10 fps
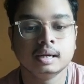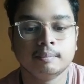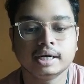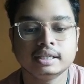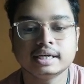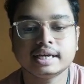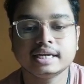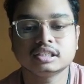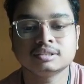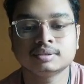But in the
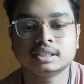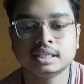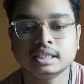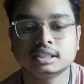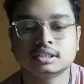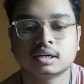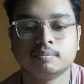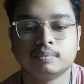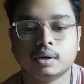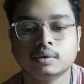case of cis
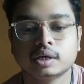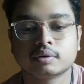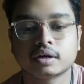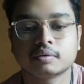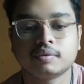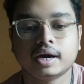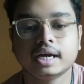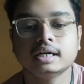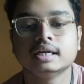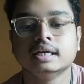compound, you can
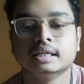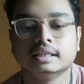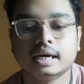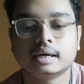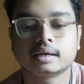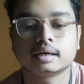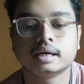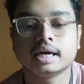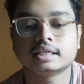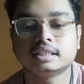find that
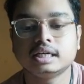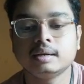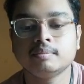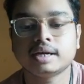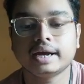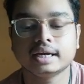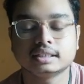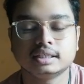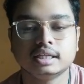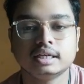extreme
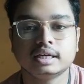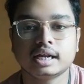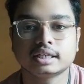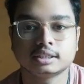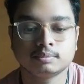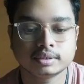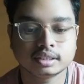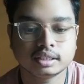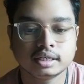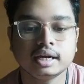diaxial interaction
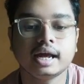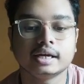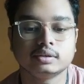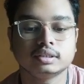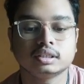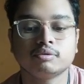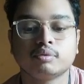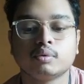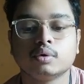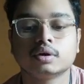present here as well as the
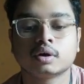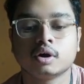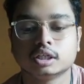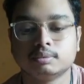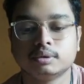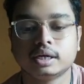4 Gauge butane